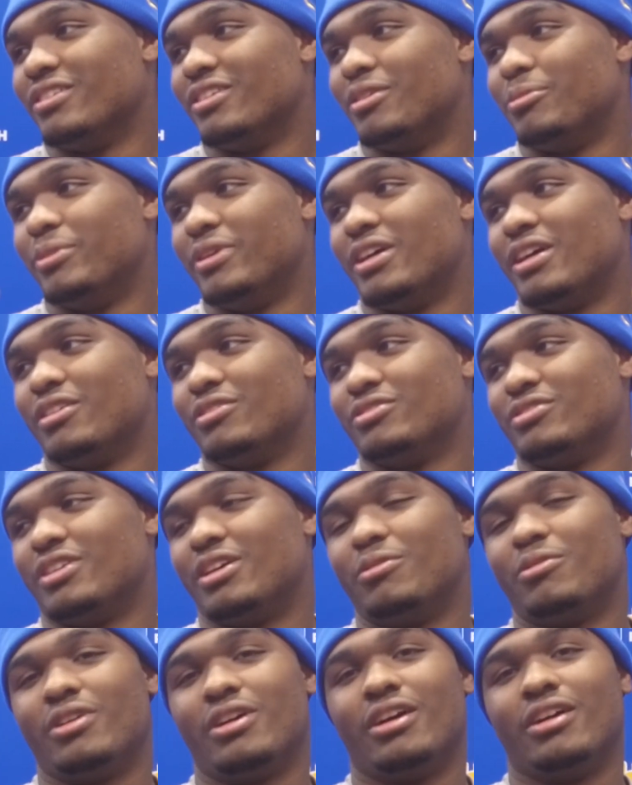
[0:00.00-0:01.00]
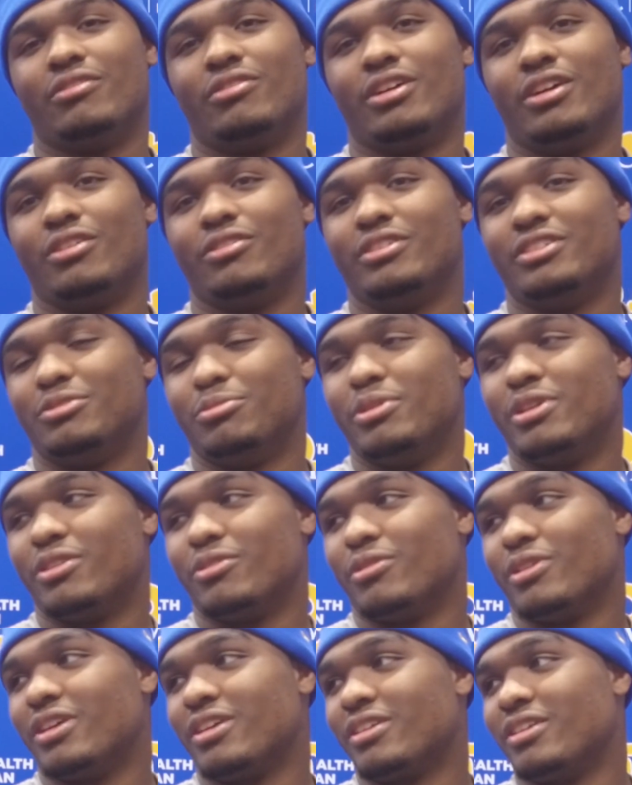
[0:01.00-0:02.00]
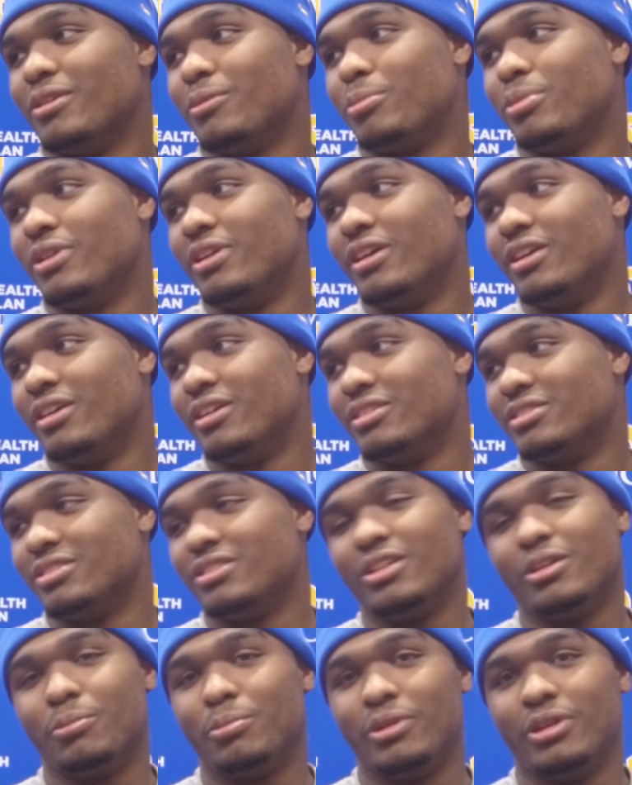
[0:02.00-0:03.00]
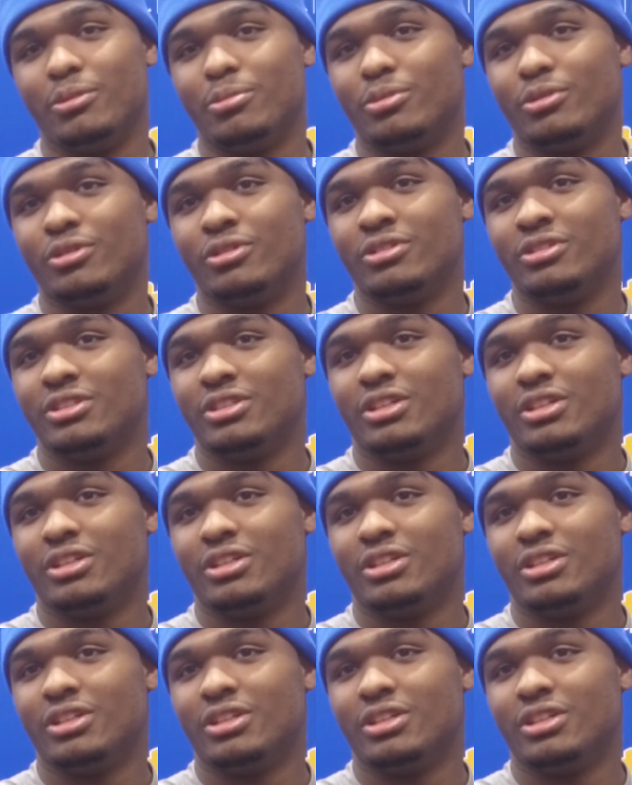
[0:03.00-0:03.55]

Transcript: I mean, I've, I've, I've always been around good players, good people.